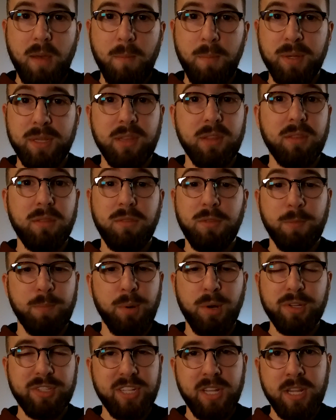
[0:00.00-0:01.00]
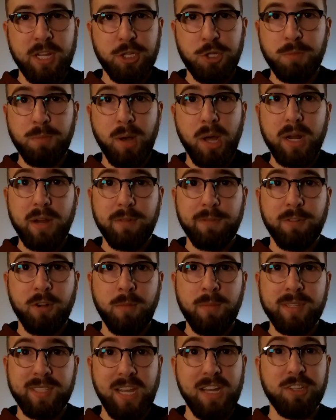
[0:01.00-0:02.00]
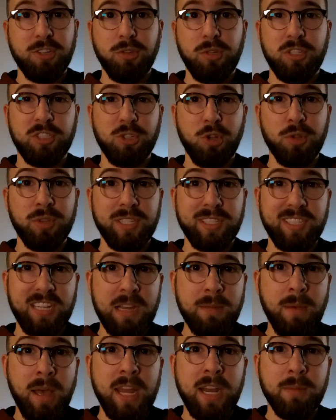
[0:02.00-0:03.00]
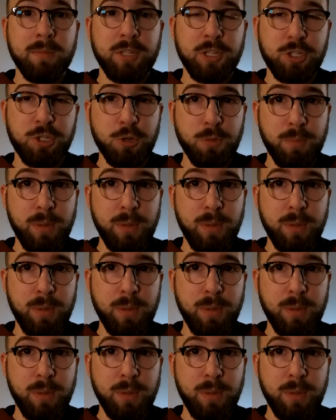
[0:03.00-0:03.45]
but the person that you bought it from has actually sold the same item to two